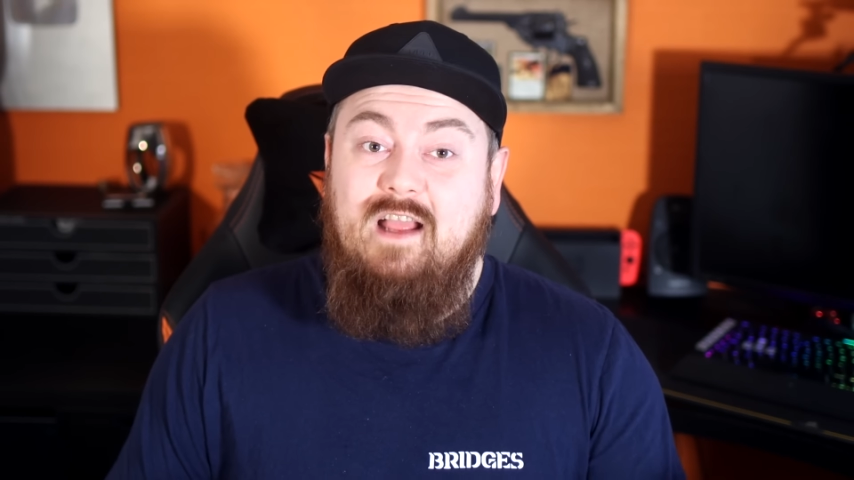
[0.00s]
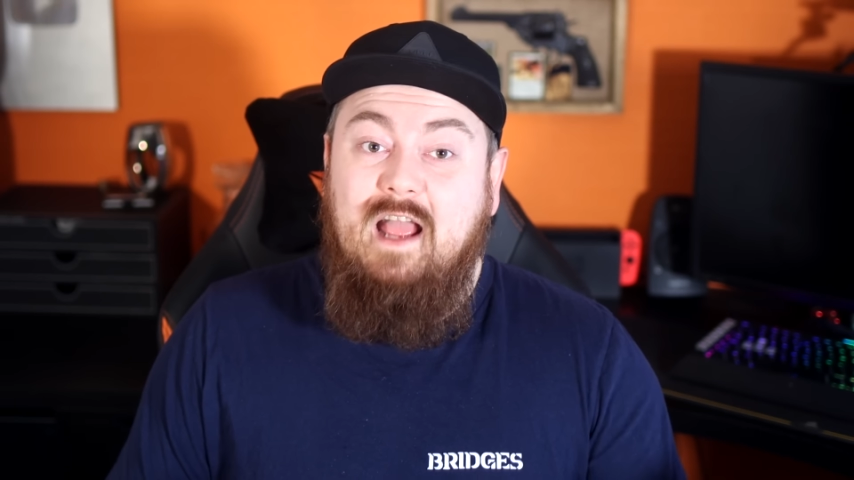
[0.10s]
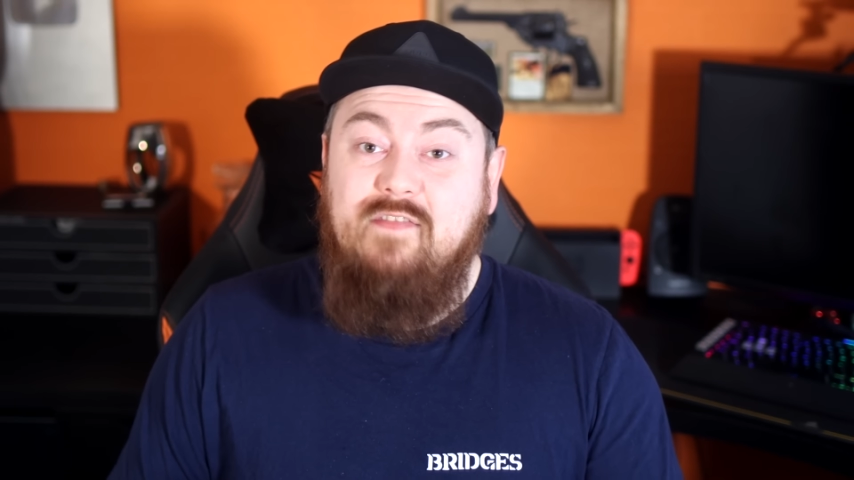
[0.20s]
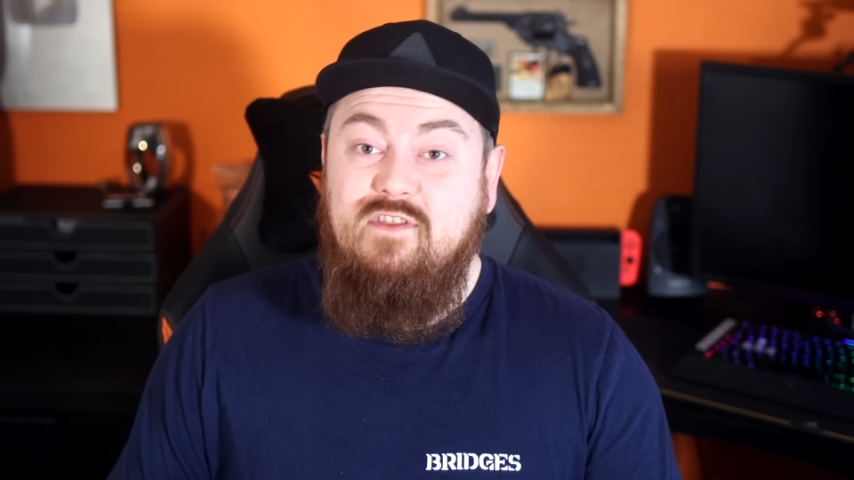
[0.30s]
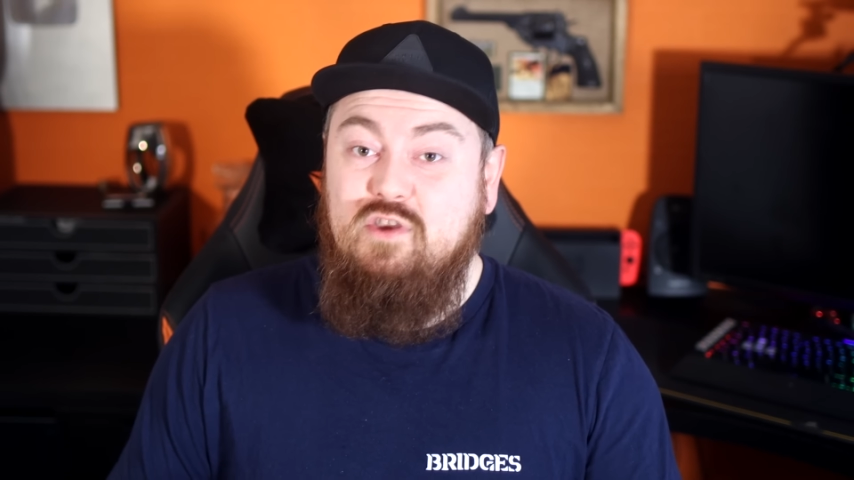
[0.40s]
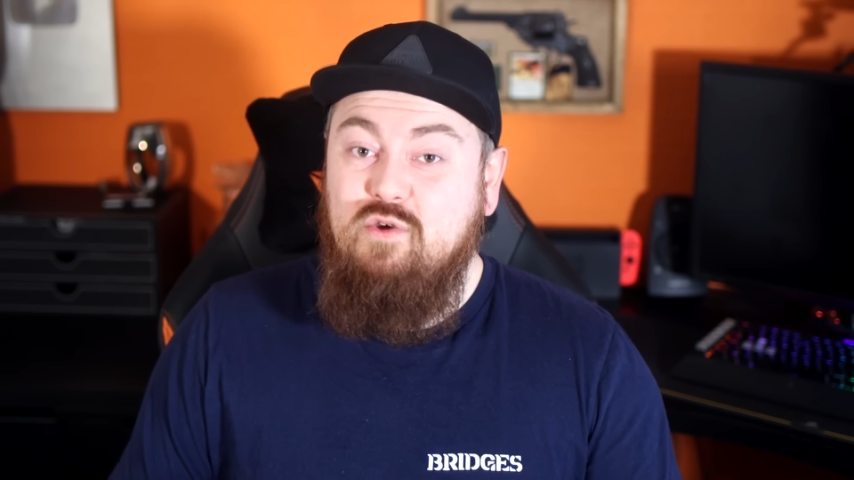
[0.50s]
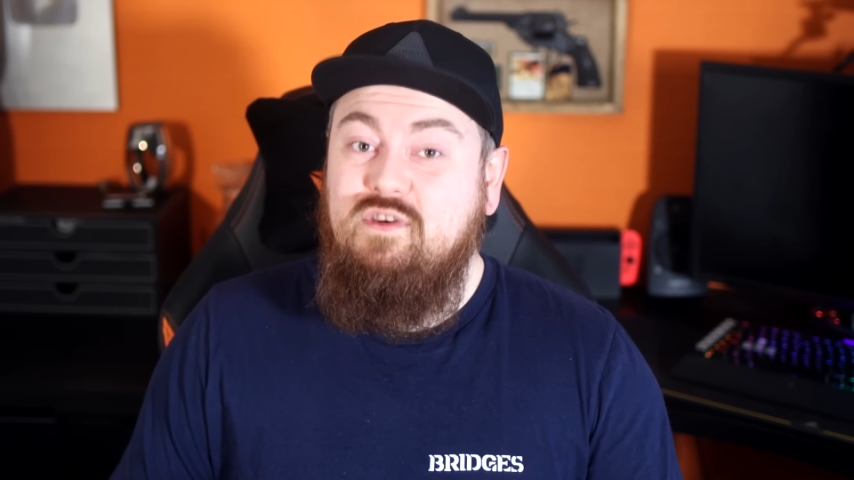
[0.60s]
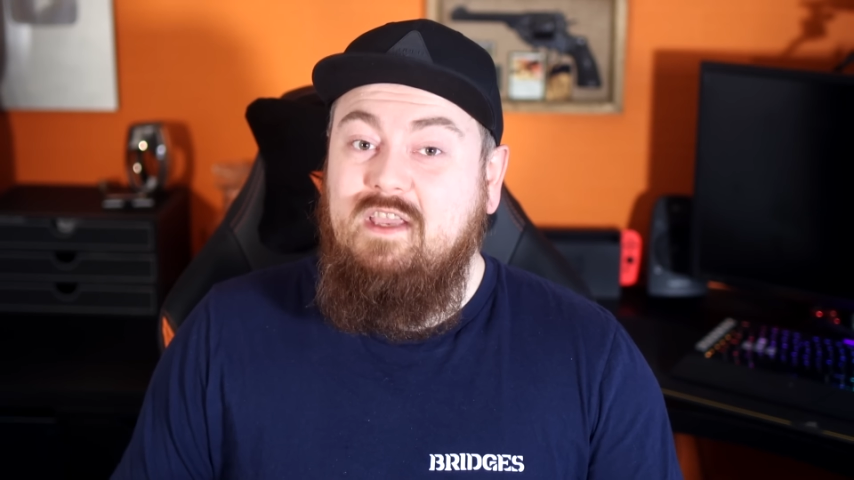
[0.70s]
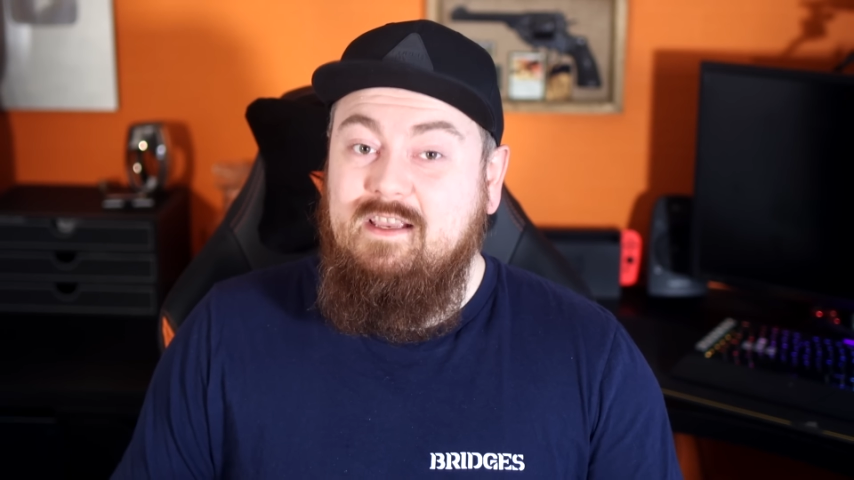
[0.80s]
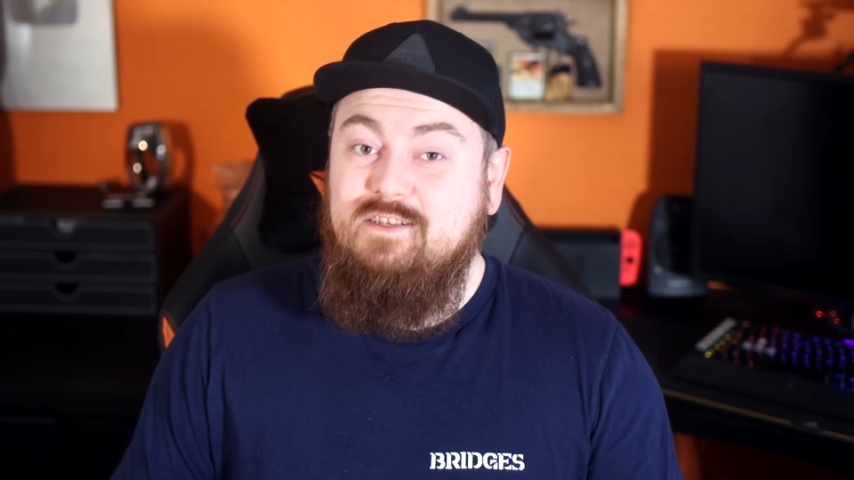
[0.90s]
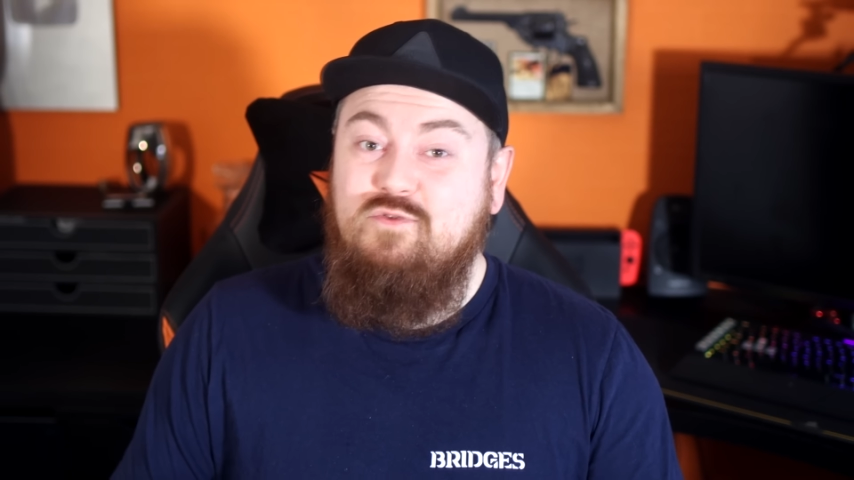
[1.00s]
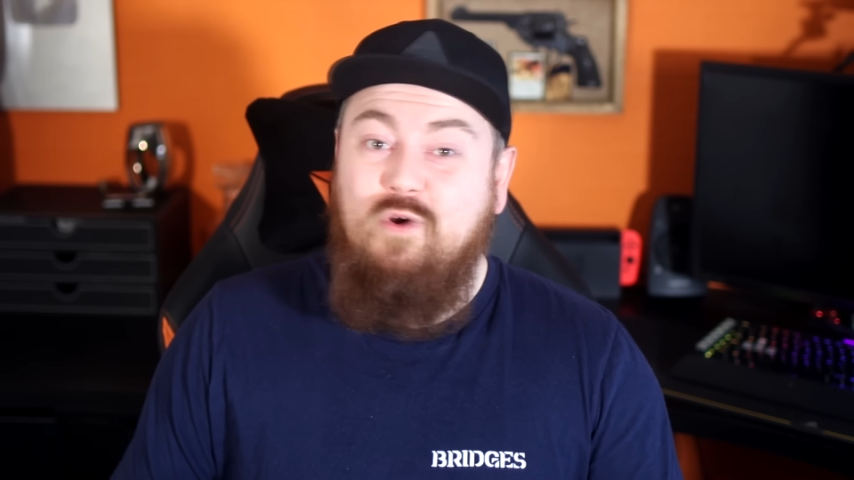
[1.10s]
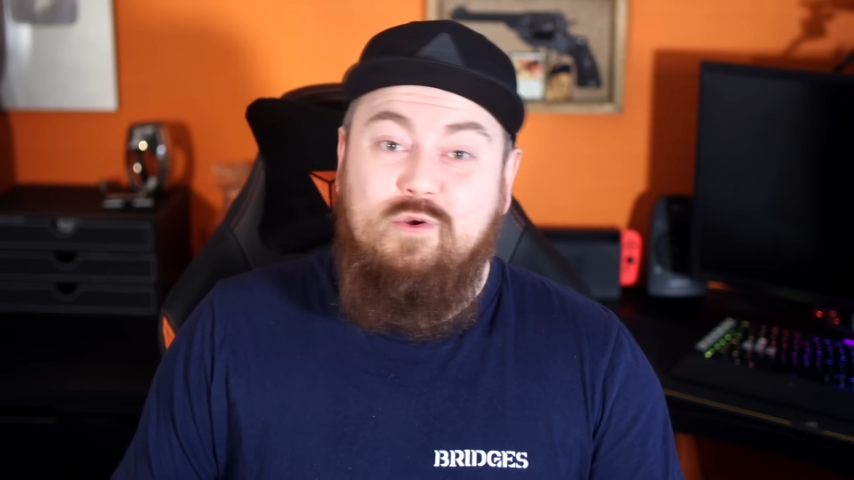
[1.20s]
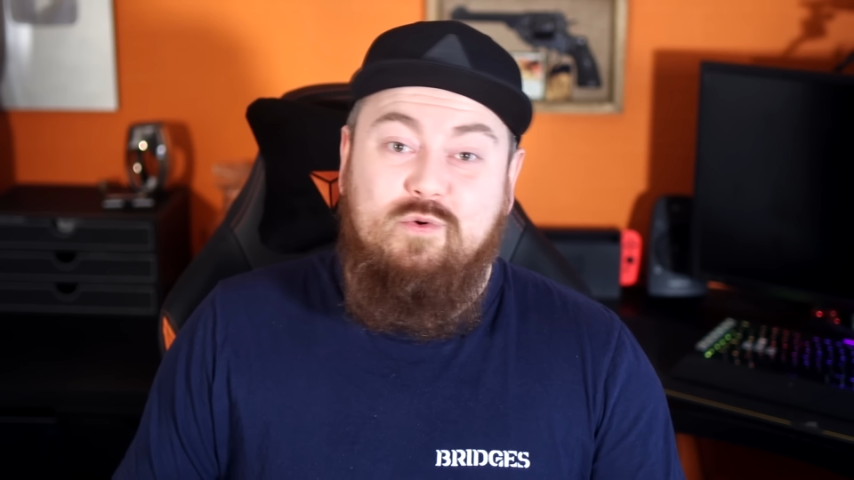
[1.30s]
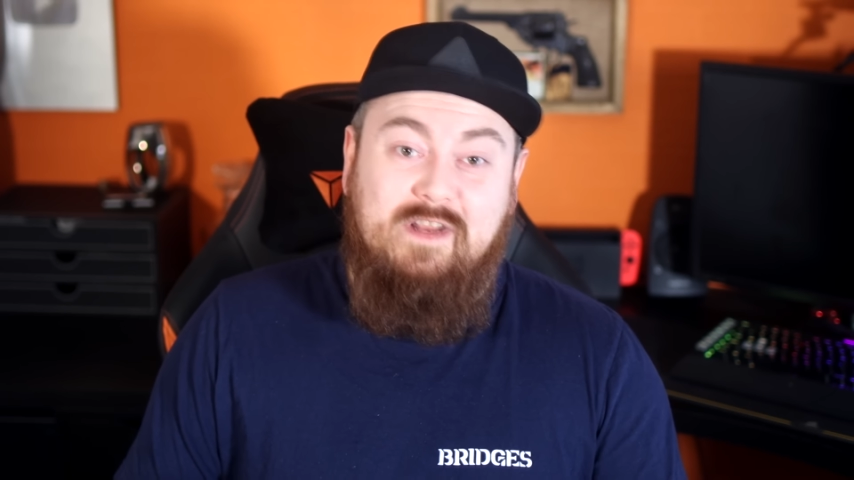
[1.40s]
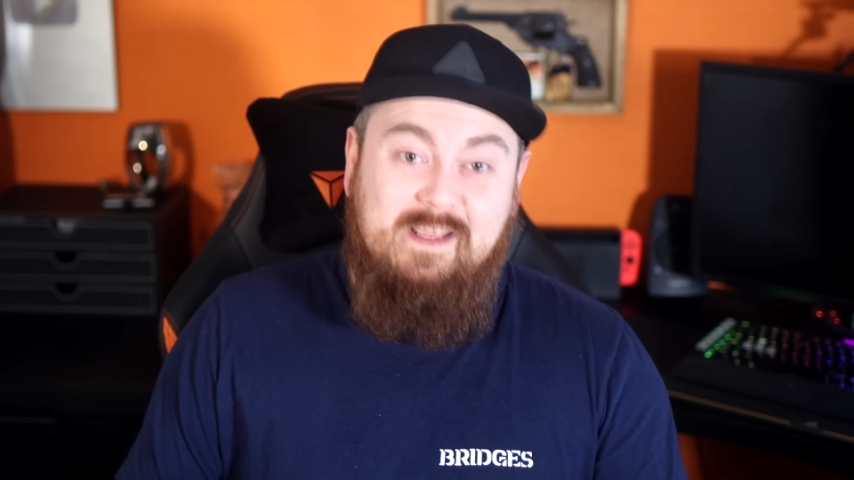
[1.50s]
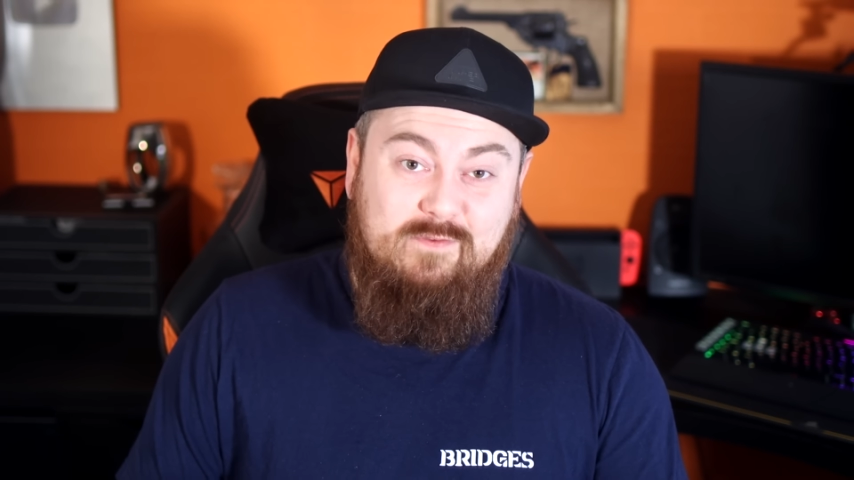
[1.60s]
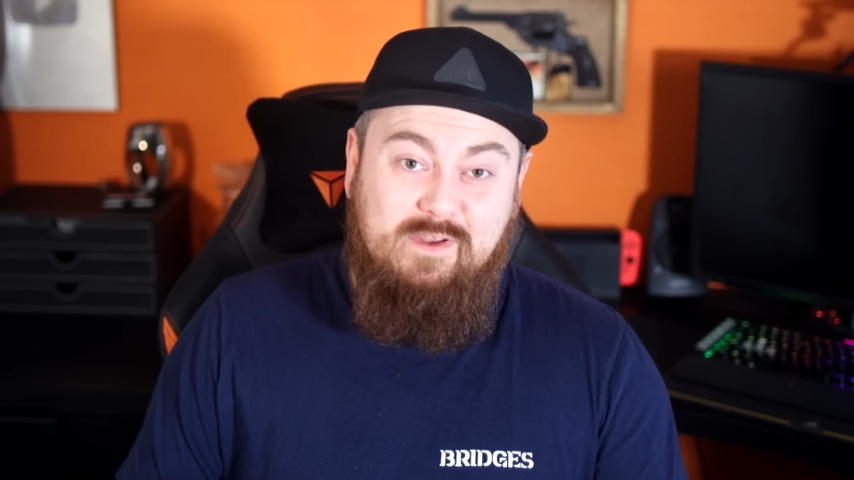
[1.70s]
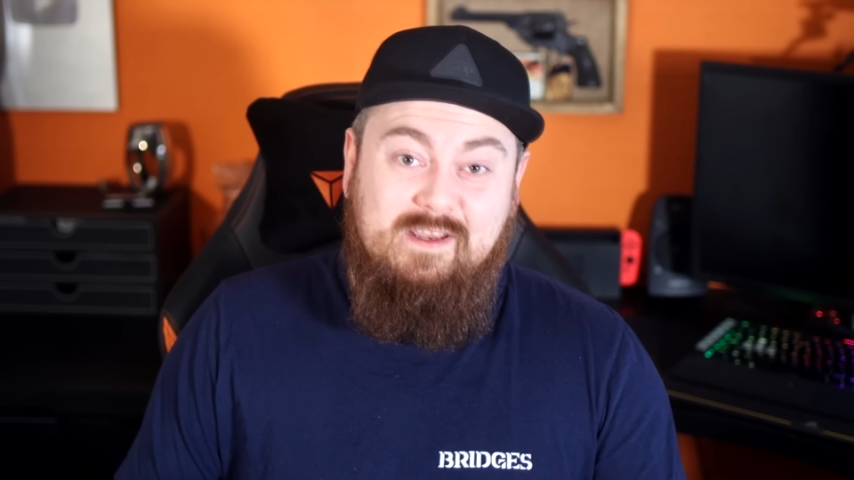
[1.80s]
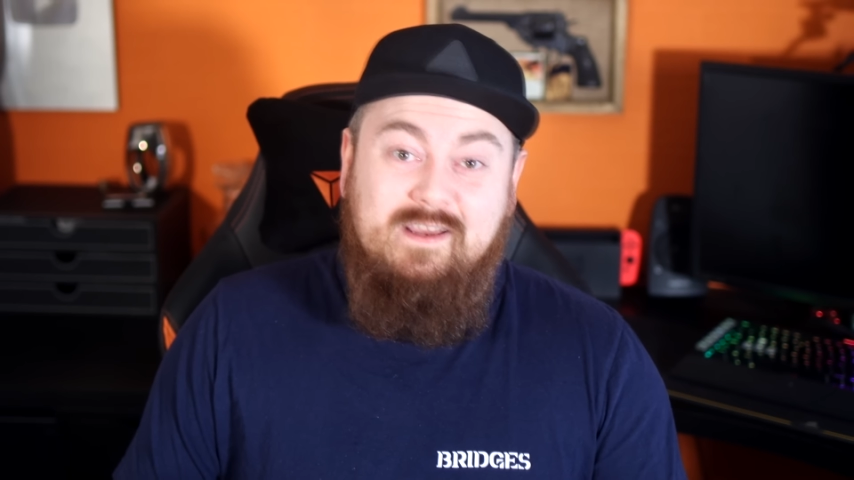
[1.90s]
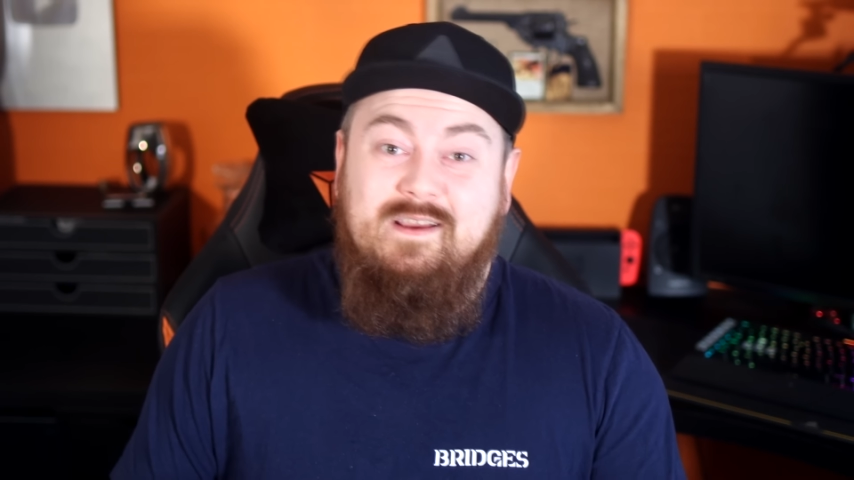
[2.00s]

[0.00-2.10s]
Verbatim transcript: in the UK's Royal Navy.